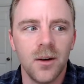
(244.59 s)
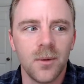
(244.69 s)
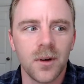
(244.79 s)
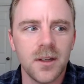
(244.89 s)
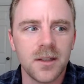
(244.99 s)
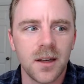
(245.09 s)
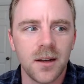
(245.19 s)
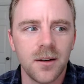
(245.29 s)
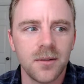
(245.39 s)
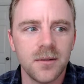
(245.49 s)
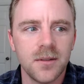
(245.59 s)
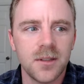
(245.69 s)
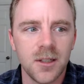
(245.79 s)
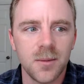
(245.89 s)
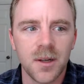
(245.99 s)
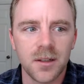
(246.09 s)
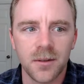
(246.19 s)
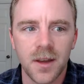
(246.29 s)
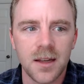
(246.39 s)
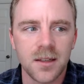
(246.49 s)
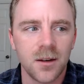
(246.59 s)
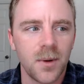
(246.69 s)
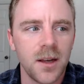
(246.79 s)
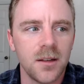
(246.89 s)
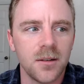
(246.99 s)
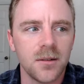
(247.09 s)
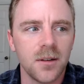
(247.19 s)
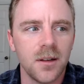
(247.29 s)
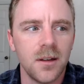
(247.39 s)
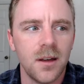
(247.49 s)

where he said, I don't see myself casting a white dude.